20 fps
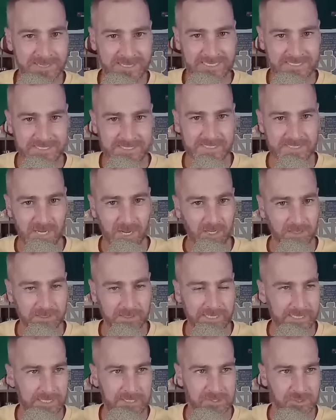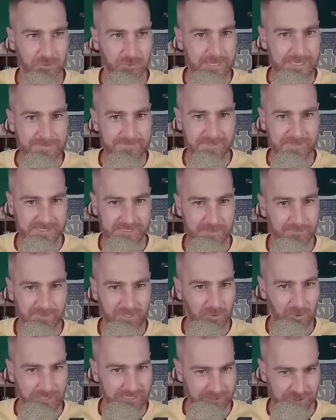This is all like a dream
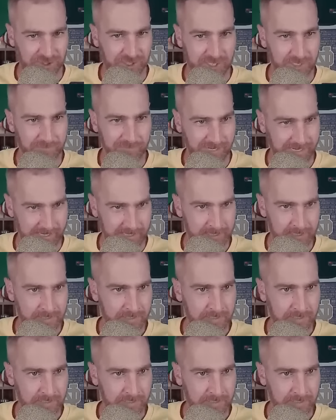simulation to me.